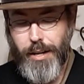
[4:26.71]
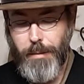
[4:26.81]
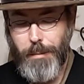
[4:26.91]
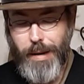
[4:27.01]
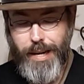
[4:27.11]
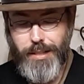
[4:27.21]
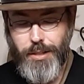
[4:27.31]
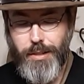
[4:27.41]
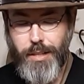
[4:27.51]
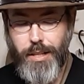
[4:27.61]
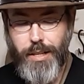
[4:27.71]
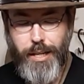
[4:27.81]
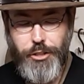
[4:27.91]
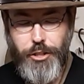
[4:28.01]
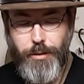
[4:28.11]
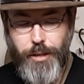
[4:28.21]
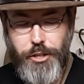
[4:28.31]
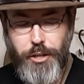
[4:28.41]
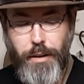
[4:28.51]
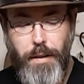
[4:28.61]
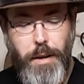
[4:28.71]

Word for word: and be passed on to the next generation.